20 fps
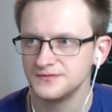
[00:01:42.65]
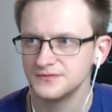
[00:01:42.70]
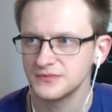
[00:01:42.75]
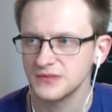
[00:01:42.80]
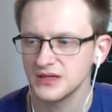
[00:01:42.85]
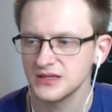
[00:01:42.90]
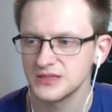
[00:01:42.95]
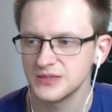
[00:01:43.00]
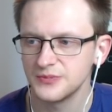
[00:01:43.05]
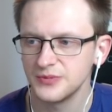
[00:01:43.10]

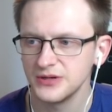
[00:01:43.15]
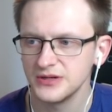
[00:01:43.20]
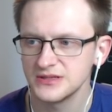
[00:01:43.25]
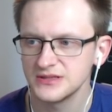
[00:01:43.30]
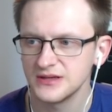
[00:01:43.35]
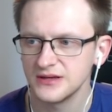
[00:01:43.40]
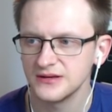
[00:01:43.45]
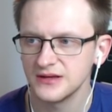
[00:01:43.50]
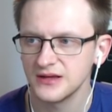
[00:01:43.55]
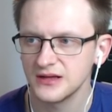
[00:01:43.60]
it's a pretty
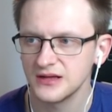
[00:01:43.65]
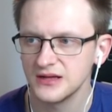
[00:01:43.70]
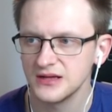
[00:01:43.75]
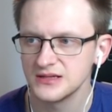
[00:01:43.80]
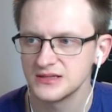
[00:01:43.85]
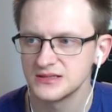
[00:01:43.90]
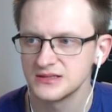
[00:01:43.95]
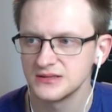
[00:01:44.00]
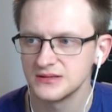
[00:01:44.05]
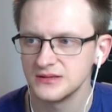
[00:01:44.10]
standard
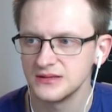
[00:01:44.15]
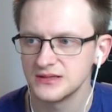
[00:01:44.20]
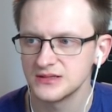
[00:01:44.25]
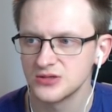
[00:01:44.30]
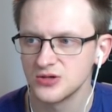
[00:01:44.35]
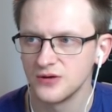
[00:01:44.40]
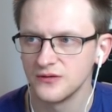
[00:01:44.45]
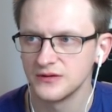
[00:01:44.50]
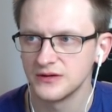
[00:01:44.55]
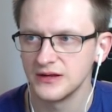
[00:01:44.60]
list. Let's go
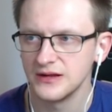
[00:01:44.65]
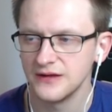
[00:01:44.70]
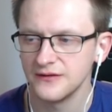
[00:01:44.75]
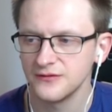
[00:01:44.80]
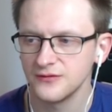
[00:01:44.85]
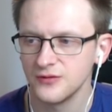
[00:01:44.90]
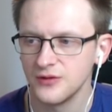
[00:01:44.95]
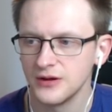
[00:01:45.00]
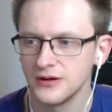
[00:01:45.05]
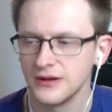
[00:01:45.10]
with the left
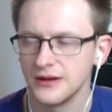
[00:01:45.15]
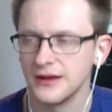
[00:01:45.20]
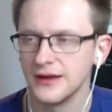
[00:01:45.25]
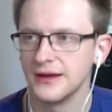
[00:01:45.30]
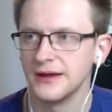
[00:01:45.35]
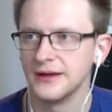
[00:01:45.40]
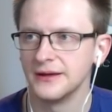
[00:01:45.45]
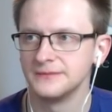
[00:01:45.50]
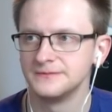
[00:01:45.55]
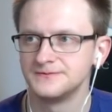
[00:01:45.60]

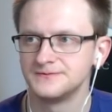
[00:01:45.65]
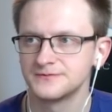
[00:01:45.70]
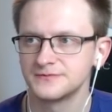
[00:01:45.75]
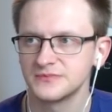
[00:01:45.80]
one.